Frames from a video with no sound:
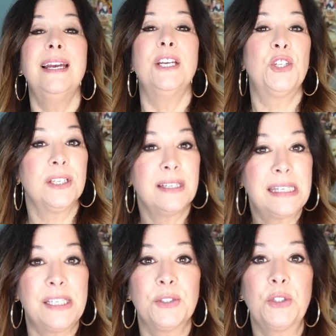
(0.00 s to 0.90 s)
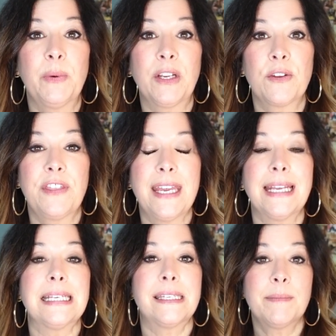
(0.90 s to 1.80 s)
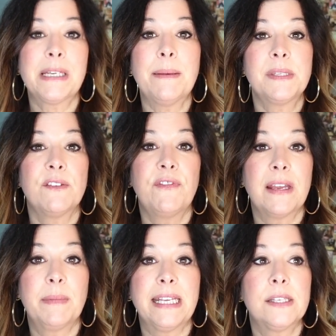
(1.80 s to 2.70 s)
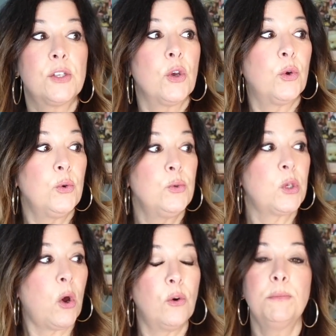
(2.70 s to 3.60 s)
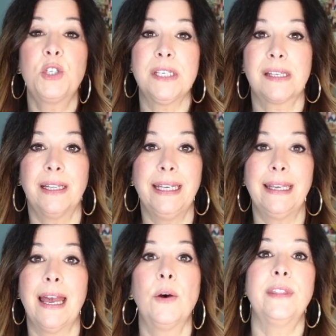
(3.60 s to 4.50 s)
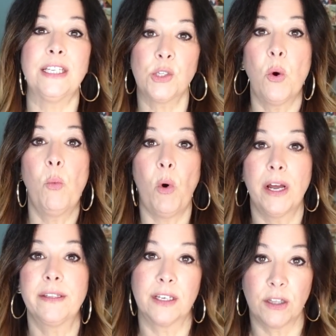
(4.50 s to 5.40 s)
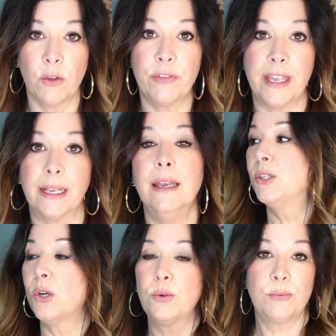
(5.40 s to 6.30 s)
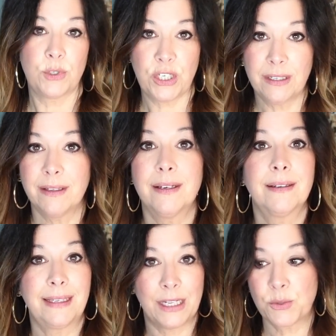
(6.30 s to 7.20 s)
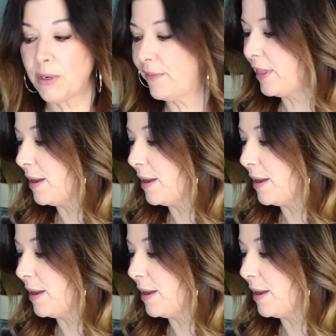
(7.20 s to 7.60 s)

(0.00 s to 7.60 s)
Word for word: Sheila's still doing her thing. Sometimes the families whose home she's cleaning out, they don't want the clothing. So Sheila gets rid of